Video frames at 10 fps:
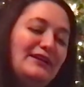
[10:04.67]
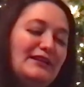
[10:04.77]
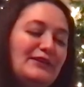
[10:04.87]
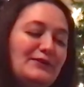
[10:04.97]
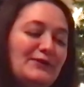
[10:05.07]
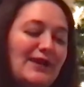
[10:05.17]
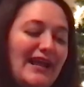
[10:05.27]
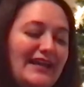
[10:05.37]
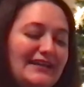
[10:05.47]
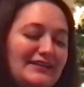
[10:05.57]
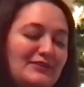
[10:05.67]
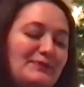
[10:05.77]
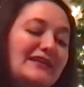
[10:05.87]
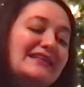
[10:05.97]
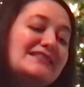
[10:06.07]
A little gray.
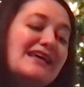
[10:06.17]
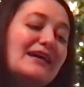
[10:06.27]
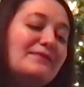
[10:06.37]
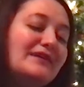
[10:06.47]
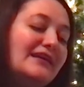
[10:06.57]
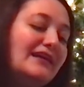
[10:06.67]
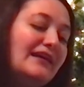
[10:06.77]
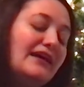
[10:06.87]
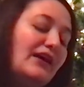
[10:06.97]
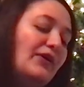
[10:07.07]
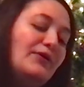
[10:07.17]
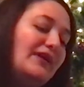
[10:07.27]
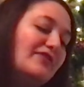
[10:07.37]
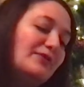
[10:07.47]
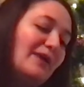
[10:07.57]
Because I'm Oh,
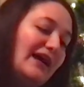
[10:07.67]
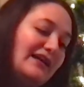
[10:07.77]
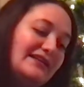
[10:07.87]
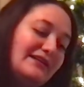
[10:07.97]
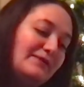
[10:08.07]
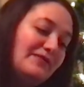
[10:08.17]
never mind.